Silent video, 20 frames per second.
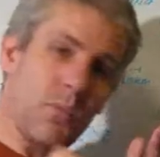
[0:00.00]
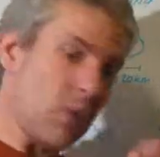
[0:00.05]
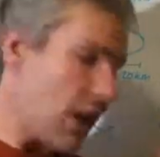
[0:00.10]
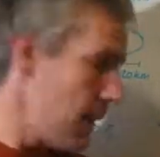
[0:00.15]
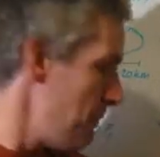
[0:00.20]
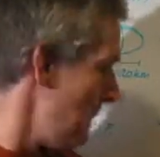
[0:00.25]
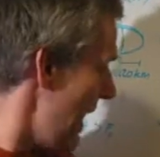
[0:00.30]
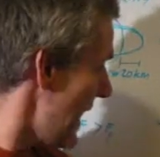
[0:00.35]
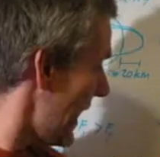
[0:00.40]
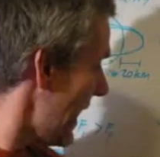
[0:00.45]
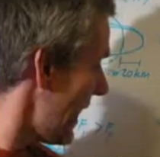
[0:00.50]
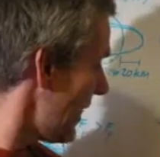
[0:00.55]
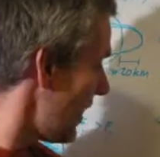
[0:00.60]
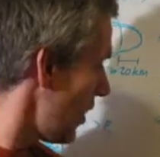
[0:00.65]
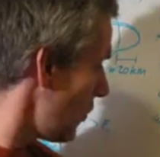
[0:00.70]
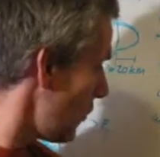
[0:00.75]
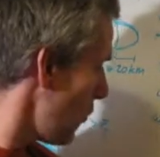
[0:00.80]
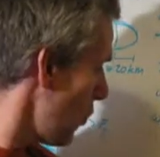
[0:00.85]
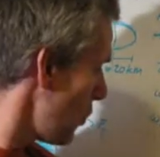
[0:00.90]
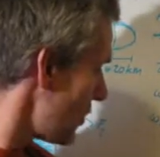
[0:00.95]
making
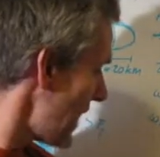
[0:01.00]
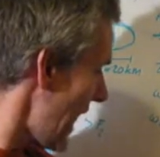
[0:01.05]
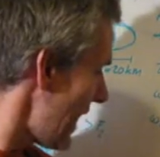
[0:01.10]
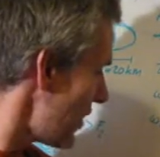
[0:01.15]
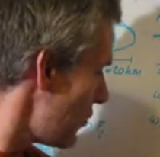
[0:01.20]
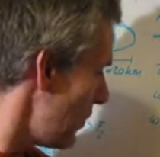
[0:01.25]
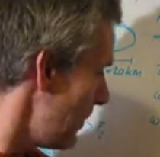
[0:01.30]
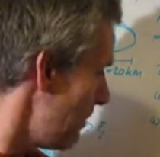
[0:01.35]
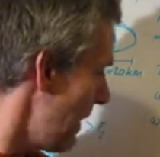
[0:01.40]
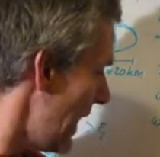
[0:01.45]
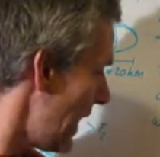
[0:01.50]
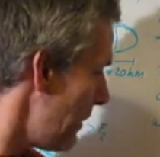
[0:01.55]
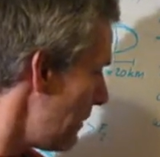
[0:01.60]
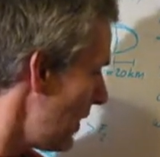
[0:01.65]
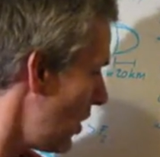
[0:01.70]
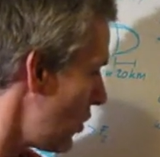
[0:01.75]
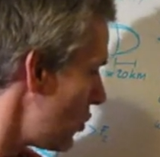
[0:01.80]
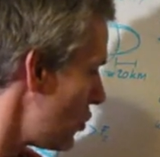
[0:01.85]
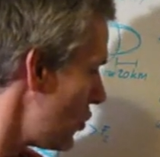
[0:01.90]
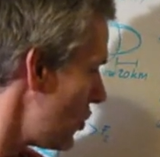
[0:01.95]
this force actually bigger,
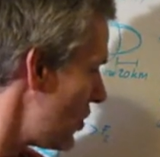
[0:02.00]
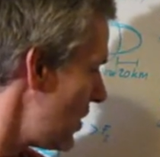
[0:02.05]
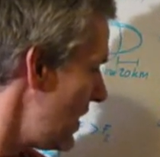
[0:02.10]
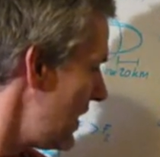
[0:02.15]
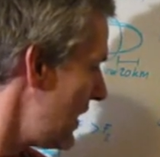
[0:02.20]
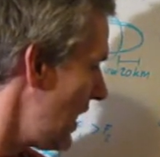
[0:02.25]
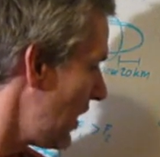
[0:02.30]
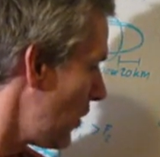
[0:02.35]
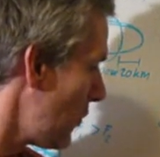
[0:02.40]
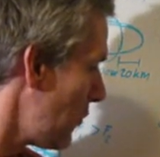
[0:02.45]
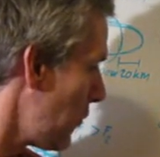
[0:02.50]
because you see that the